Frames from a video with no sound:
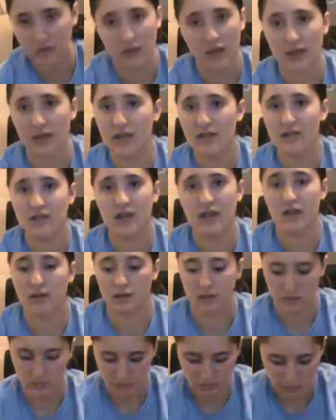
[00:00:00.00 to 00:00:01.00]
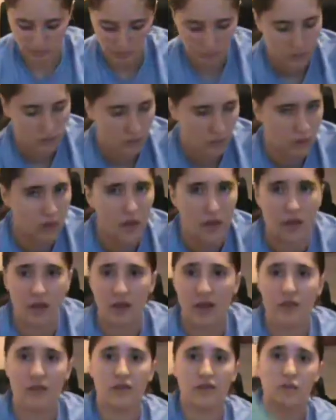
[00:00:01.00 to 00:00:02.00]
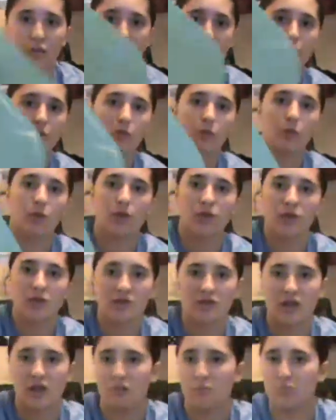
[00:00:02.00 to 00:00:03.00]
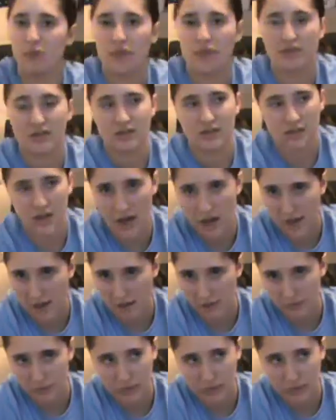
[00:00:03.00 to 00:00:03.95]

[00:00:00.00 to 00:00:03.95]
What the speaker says: like I said, I had this one for 4 years, and I've beaten the snot out of